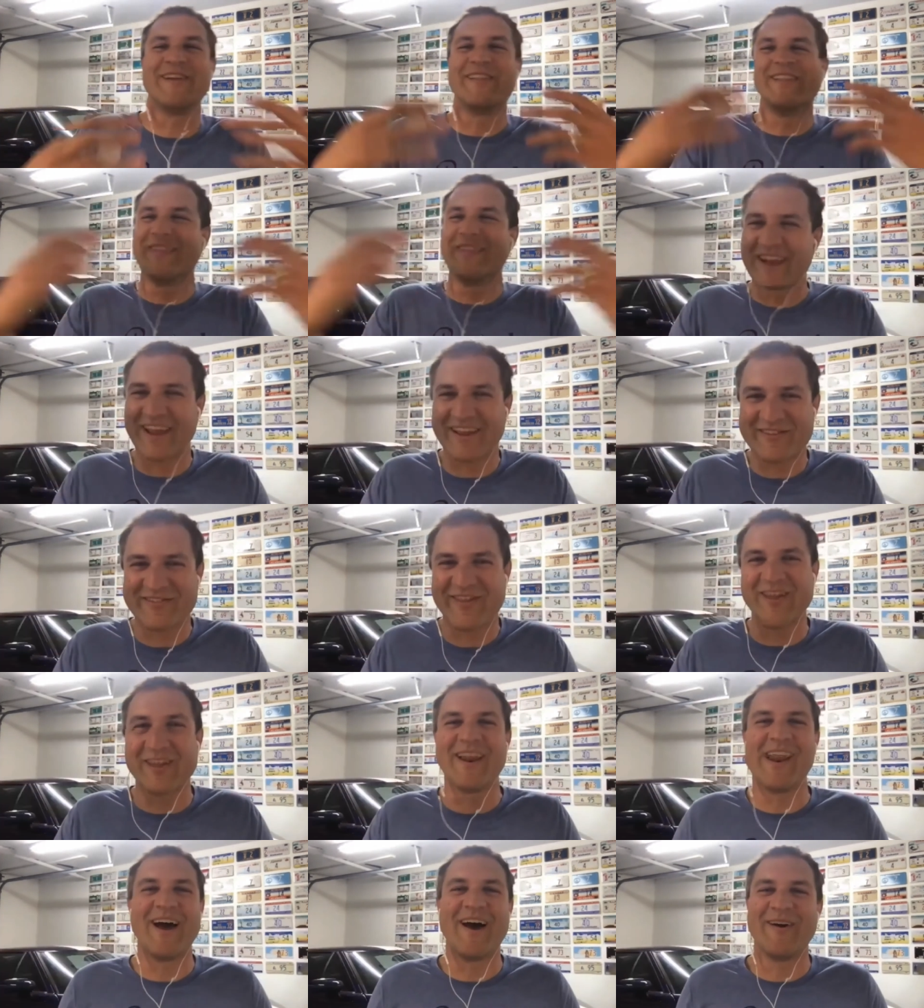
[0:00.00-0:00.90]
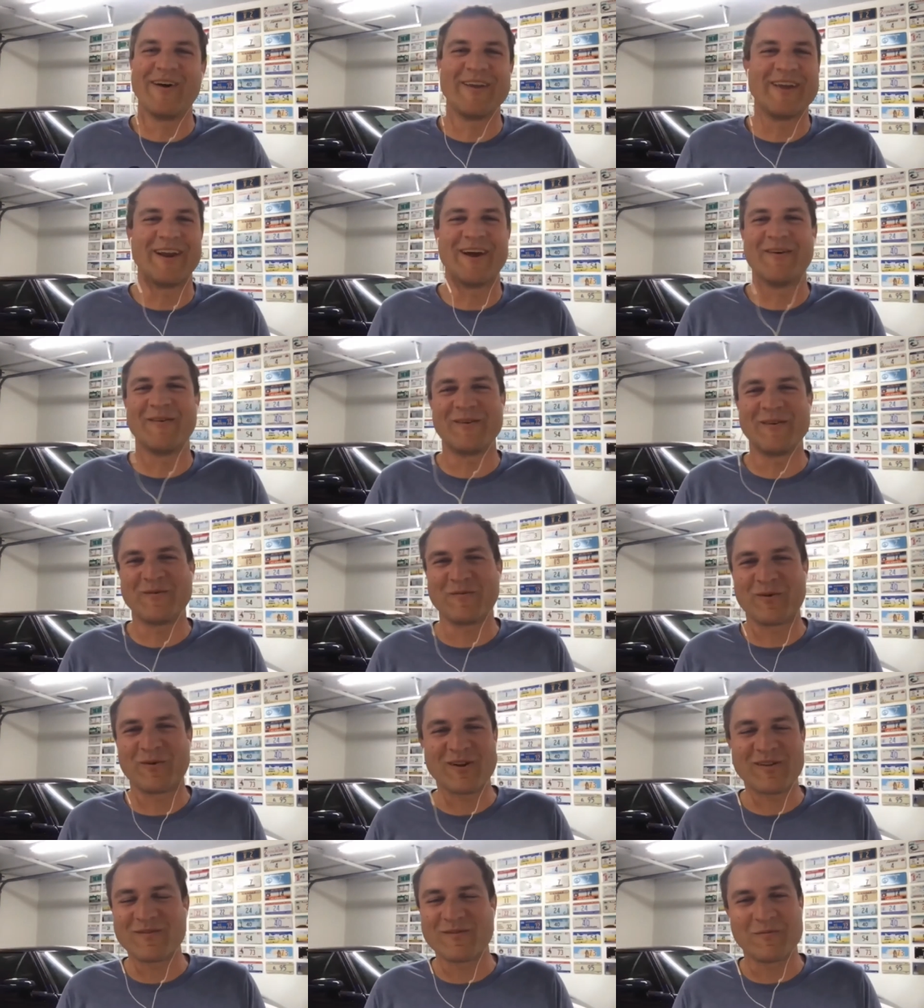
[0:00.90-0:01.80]
And then the next thing you know, you know, we're,
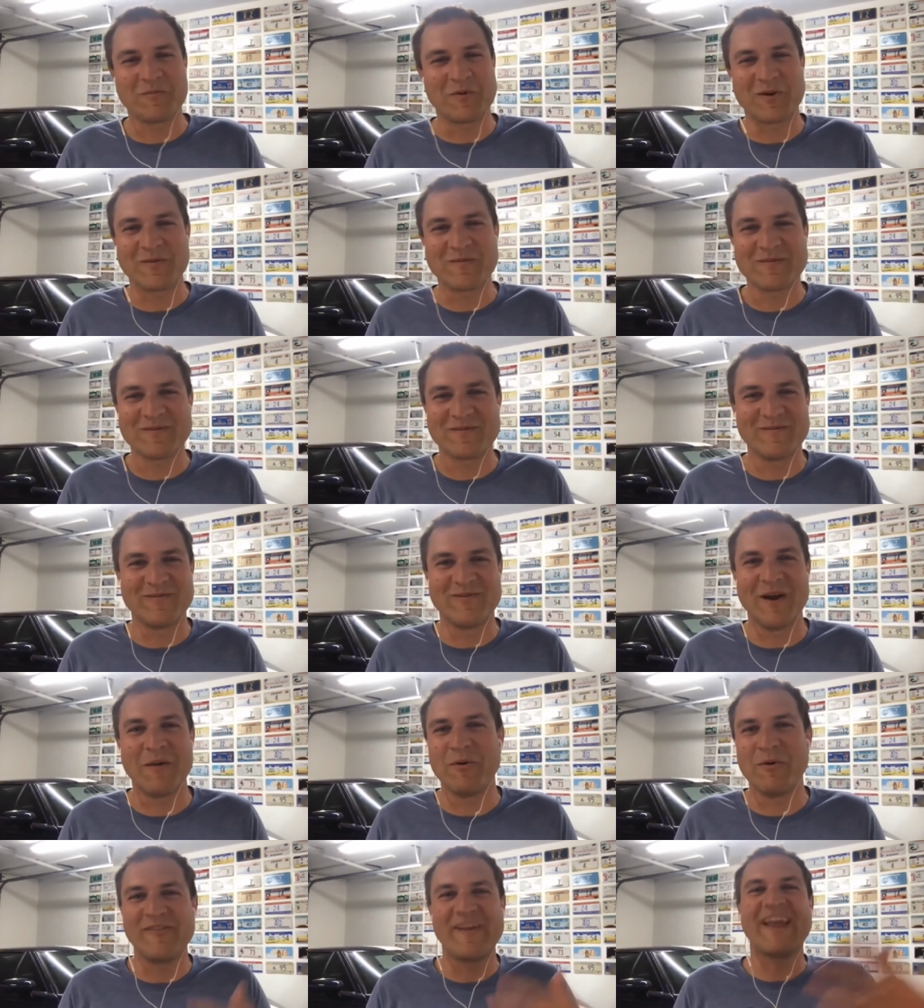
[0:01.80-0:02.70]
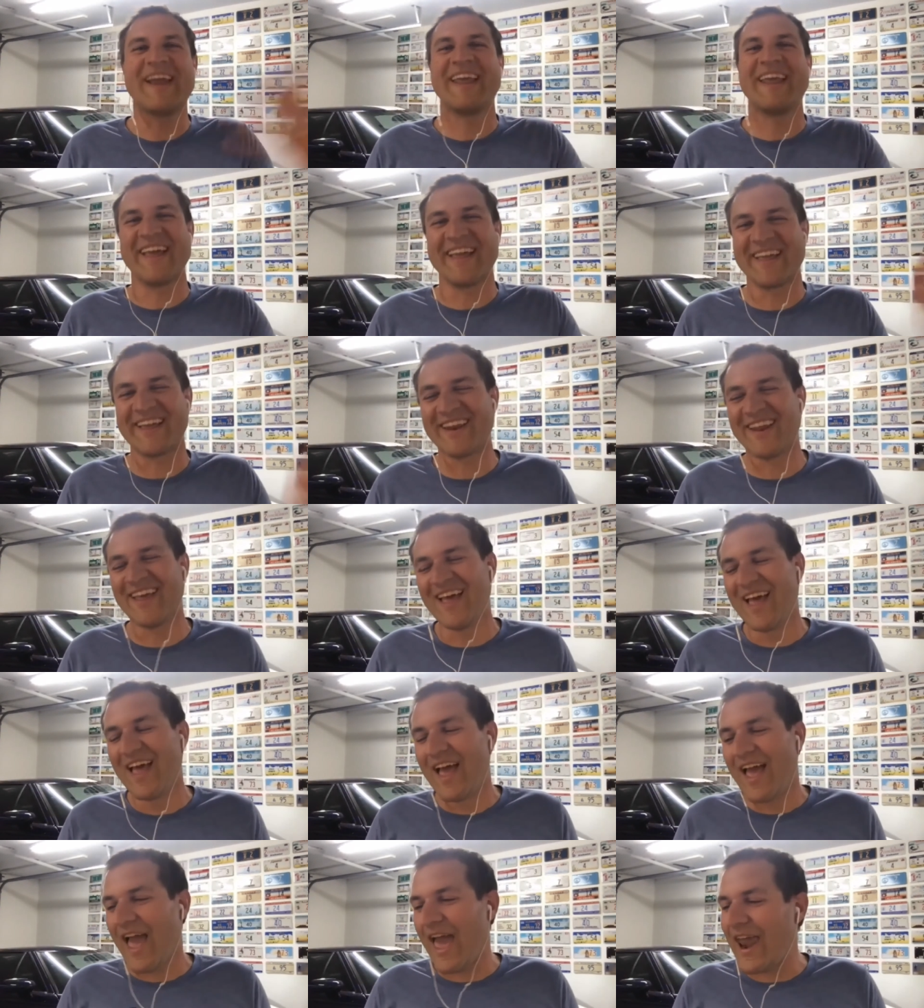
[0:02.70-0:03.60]
we're, we're double dating. And,
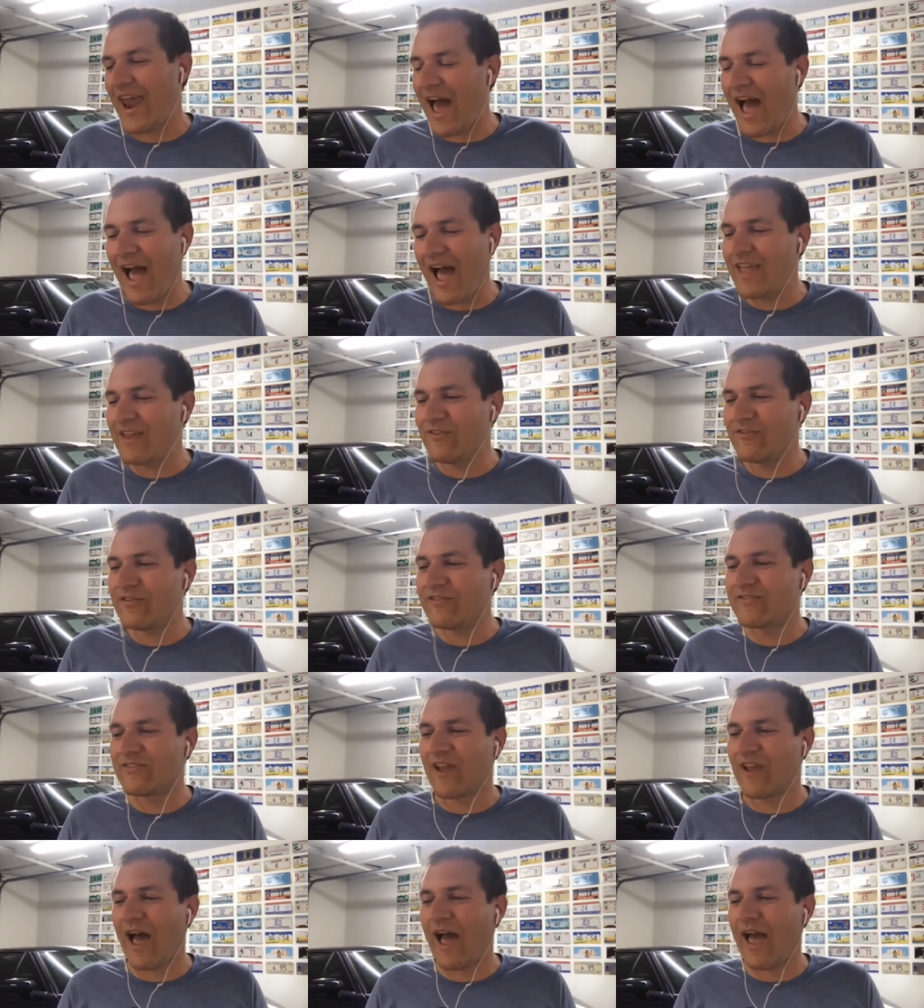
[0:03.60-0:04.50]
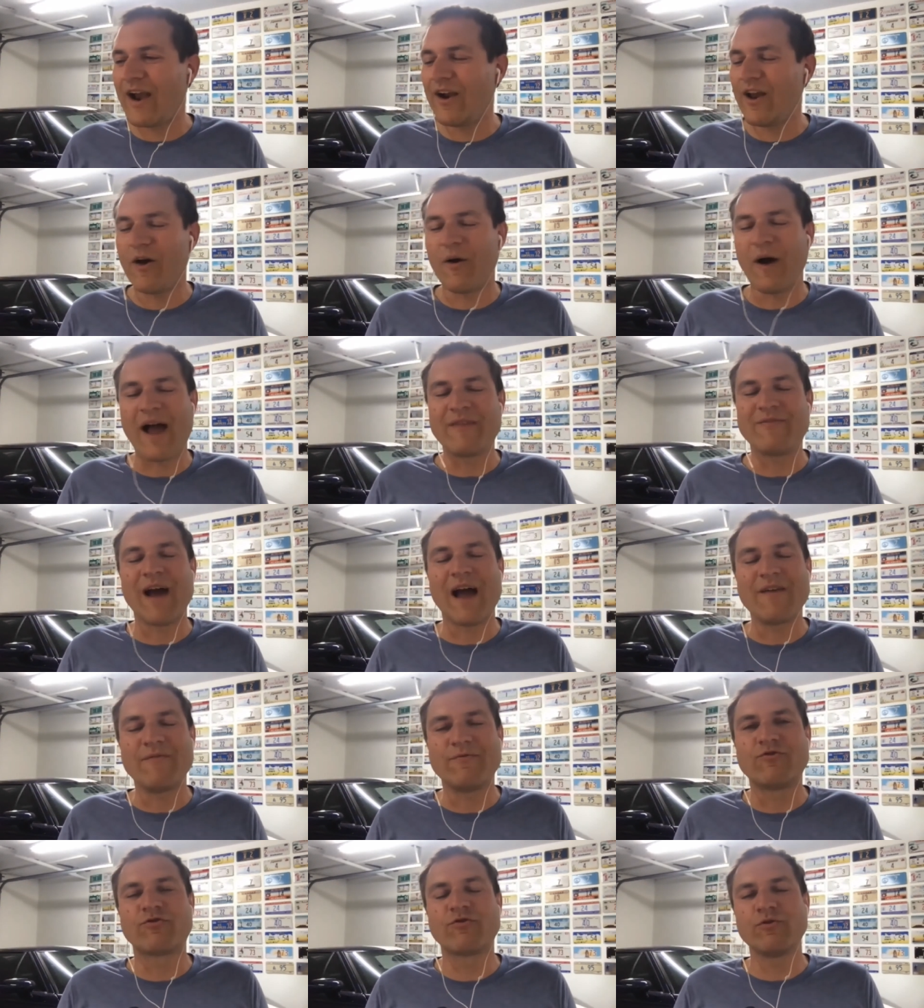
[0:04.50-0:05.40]
and I just, I don't know. I,
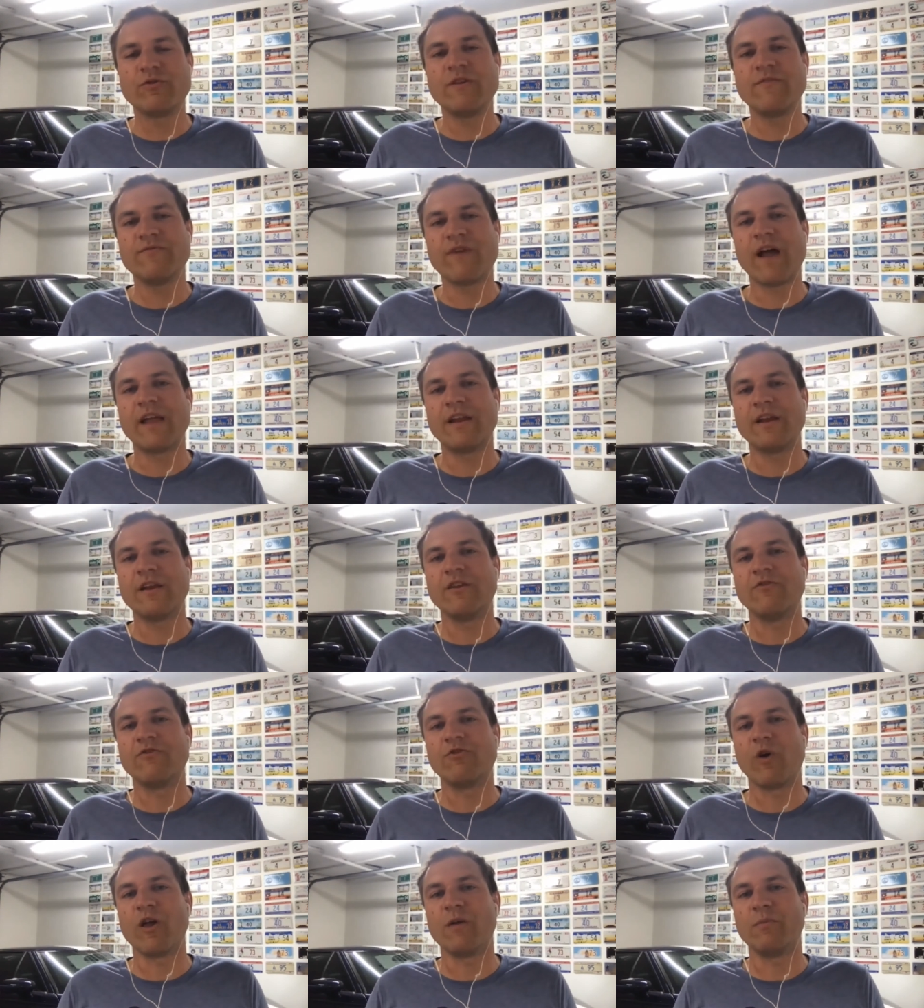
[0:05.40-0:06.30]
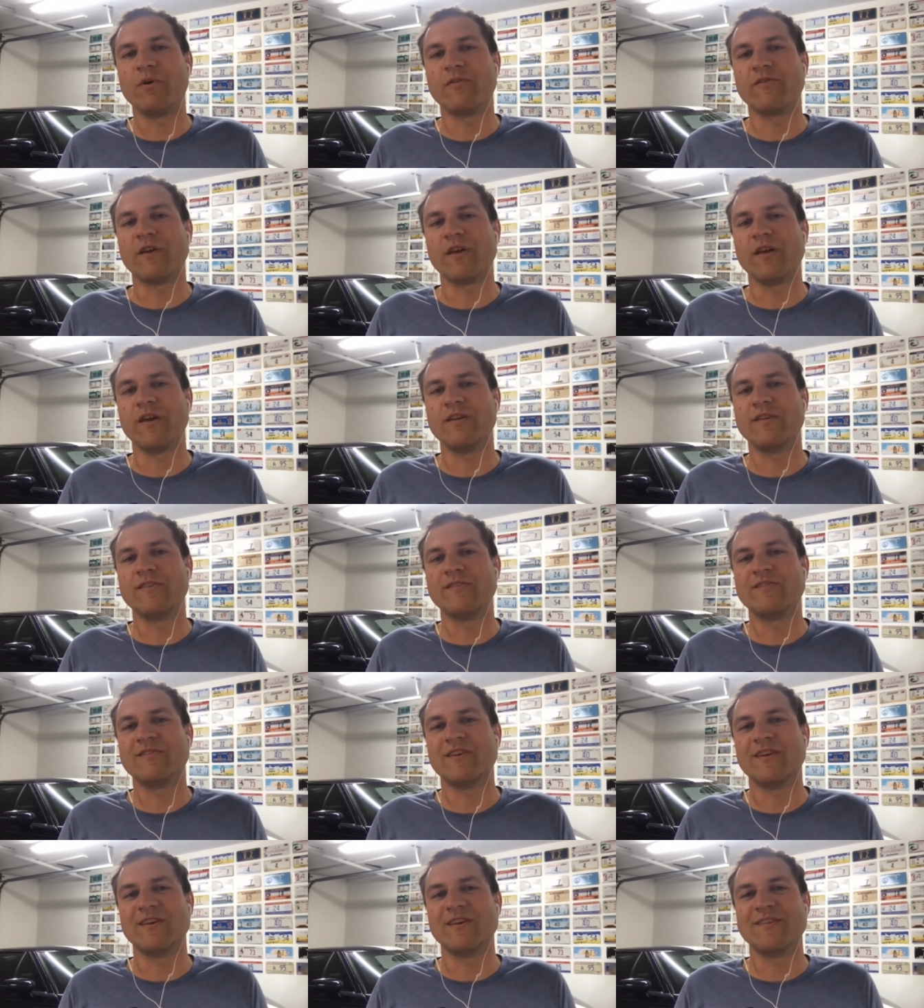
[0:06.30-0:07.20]
I truly find it enjoyable to,
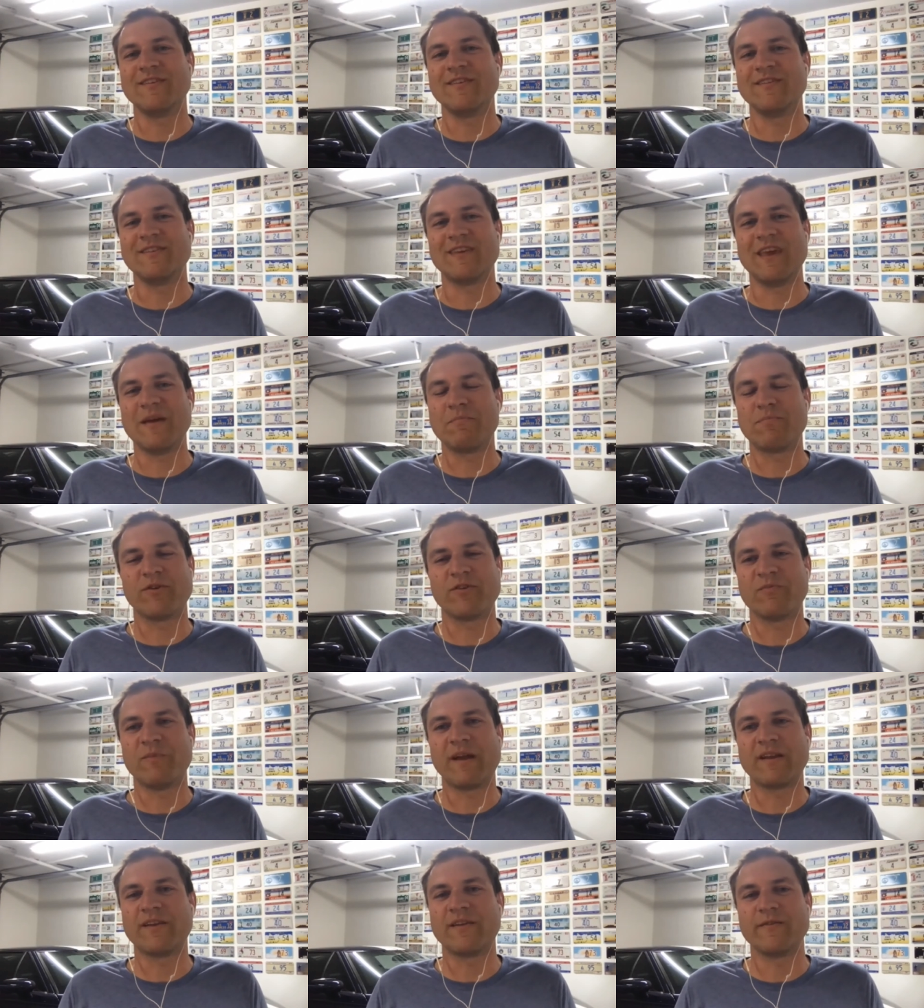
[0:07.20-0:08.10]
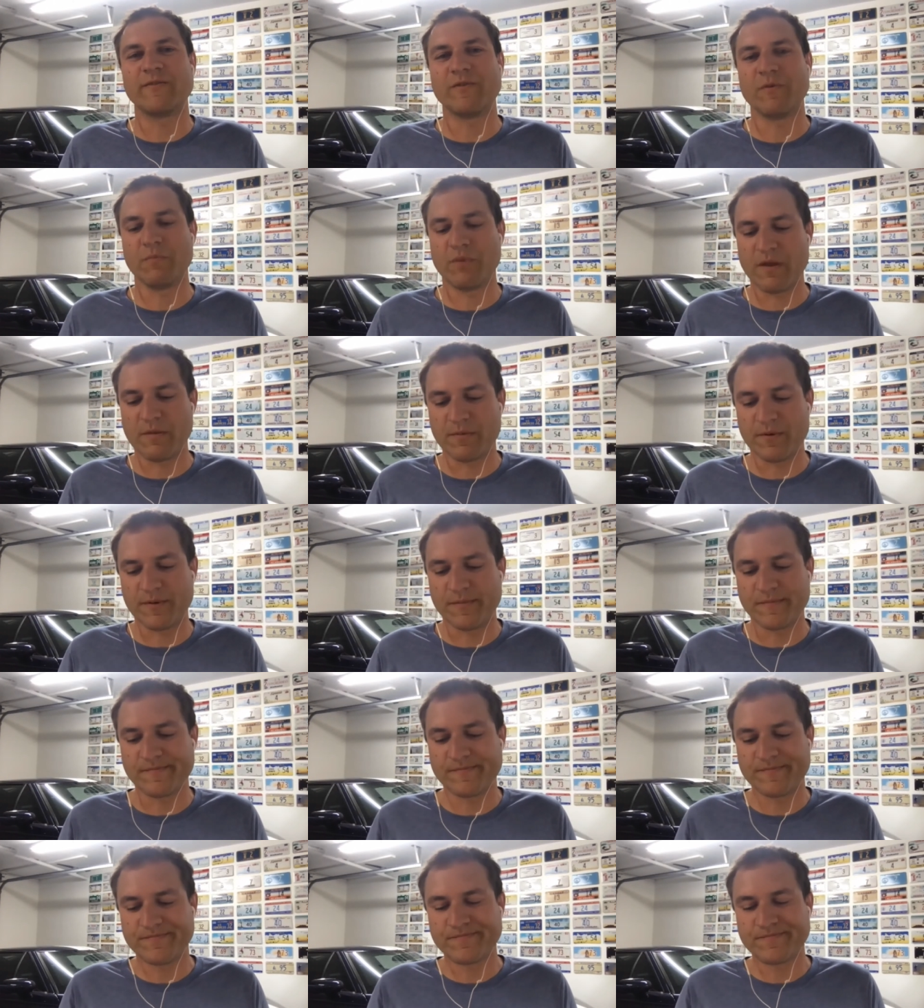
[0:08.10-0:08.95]
to get perspectives from people.